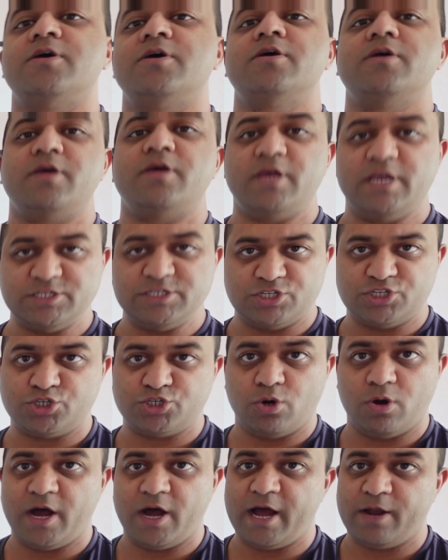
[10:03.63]
is the
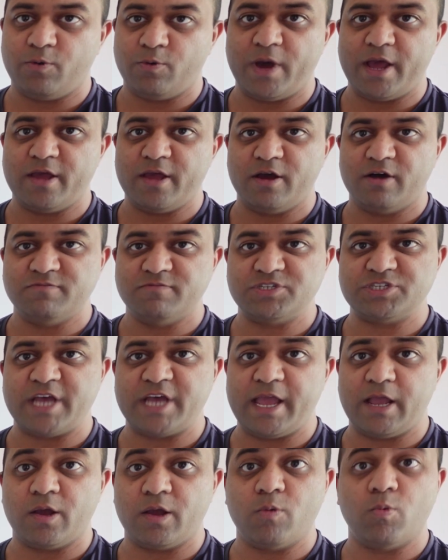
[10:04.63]
shorthand way of saying
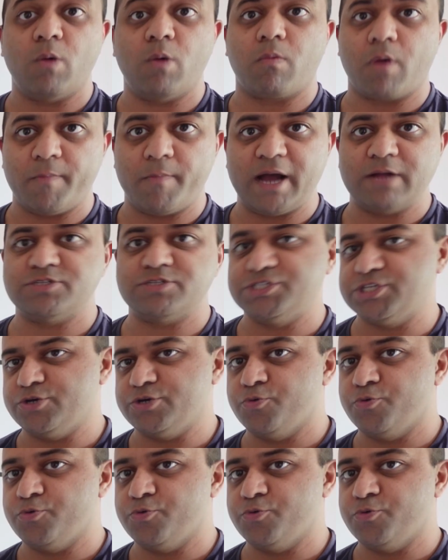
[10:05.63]
what we're about to do.